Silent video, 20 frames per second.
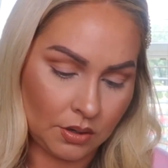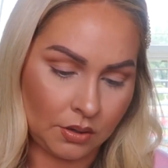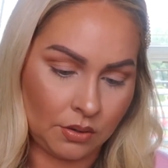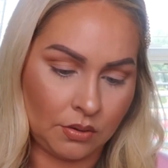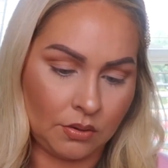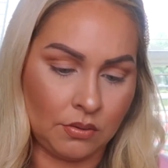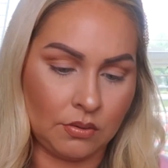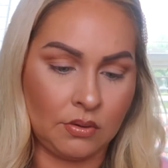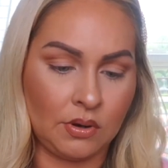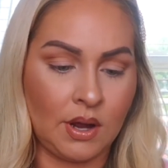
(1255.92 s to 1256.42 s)

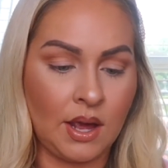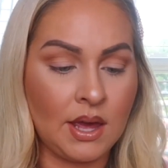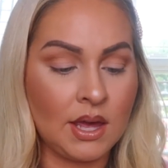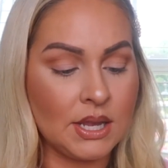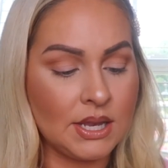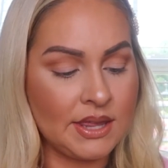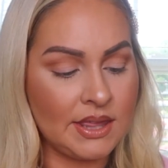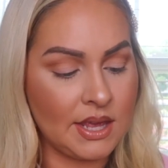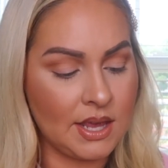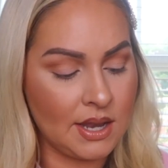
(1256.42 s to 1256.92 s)
All
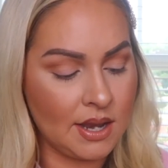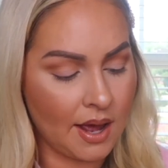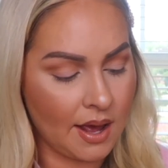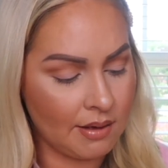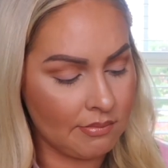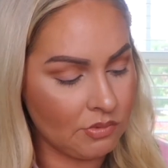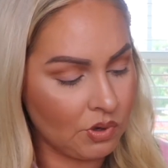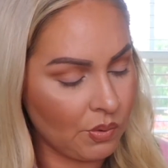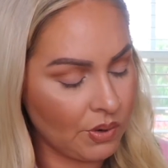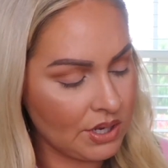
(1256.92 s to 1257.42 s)
right, then
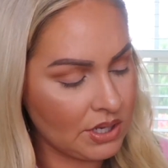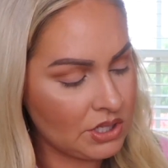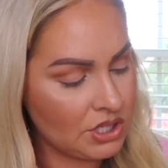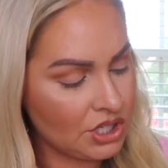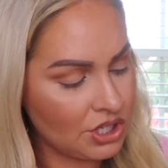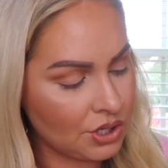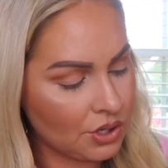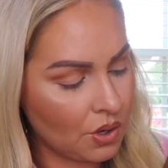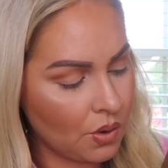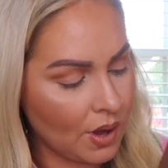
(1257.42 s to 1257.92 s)
I'm going
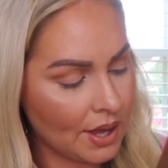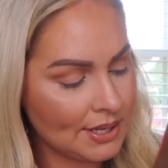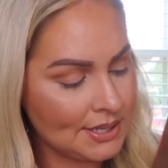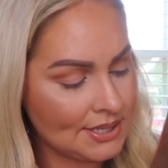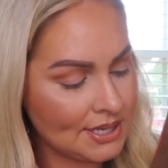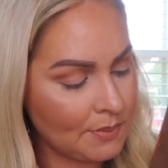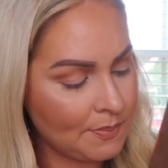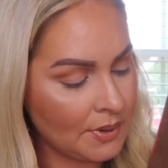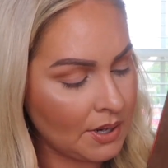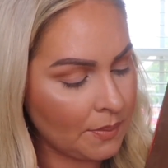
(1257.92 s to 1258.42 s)
to
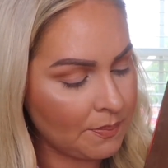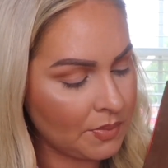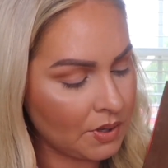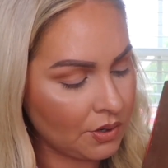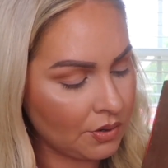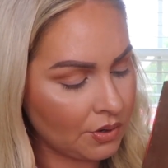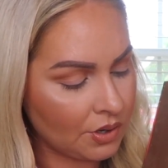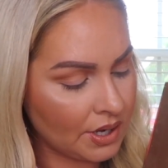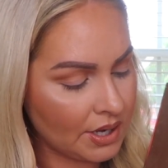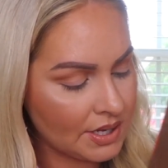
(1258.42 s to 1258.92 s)
deepen up the
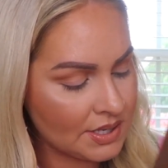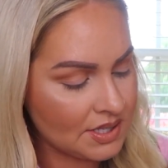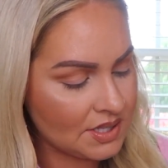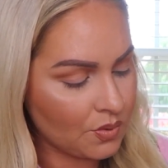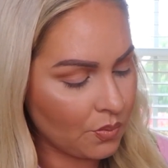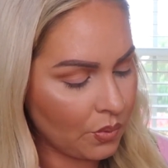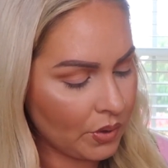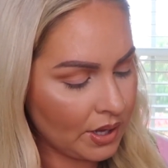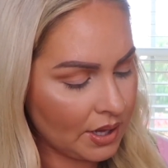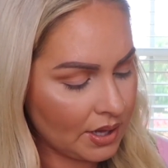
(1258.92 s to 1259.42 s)

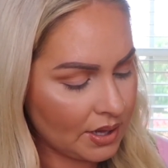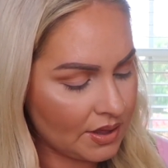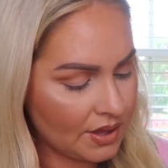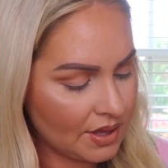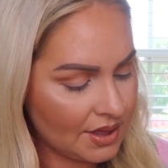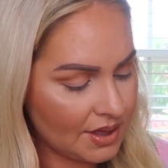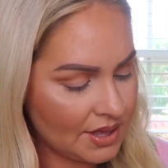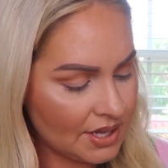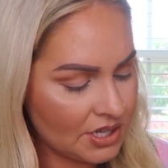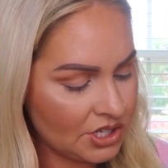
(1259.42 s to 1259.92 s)
crease
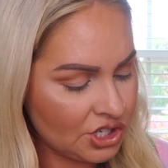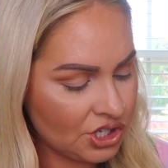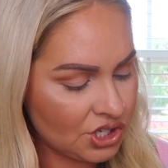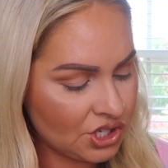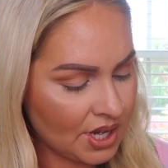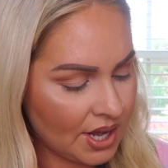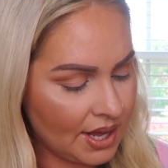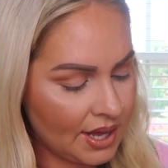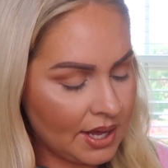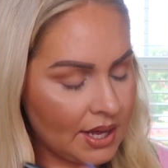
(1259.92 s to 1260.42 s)
with this
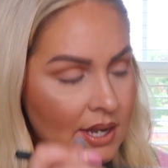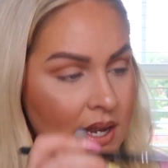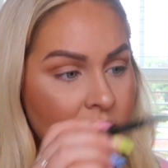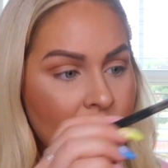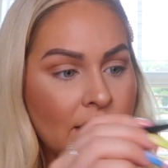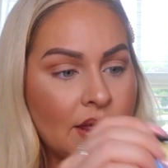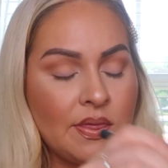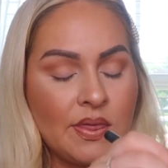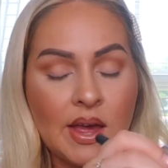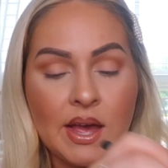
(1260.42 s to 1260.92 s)
shade
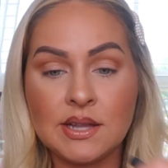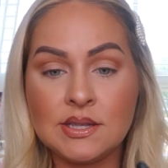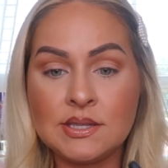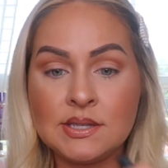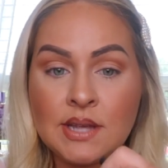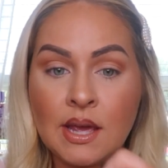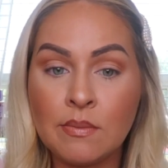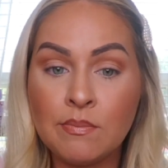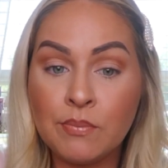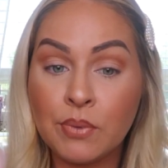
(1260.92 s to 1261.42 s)
and that
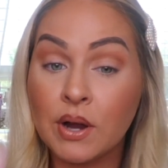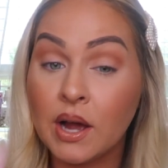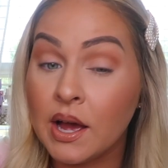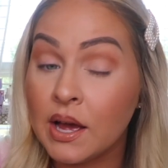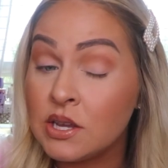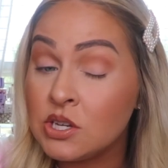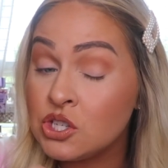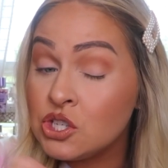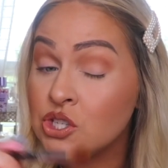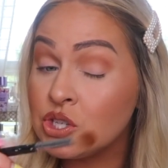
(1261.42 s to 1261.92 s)
same
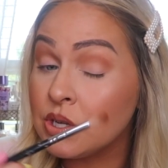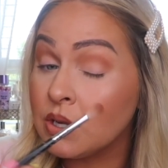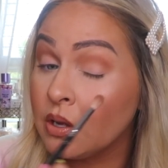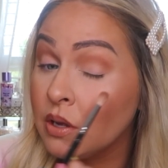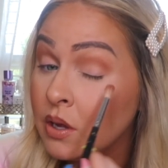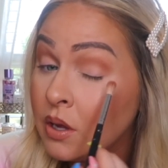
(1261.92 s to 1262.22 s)
brush.